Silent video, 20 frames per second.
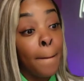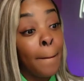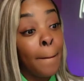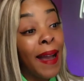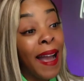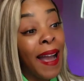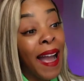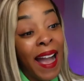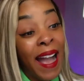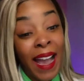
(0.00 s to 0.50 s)

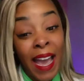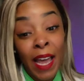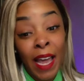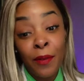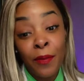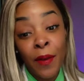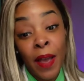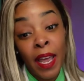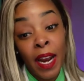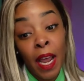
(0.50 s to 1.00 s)
I gotta
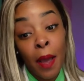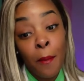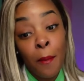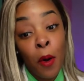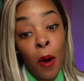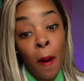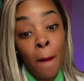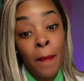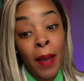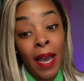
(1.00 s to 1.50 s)
find out more
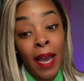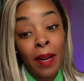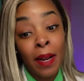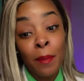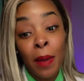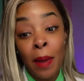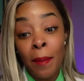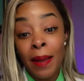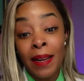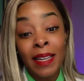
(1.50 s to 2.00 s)
about it.
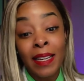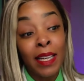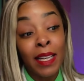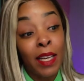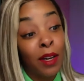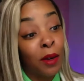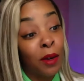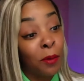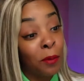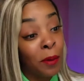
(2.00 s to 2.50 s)
Maybe I need to get
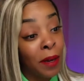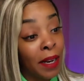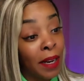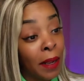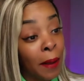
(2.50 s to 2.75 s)
on Reddit.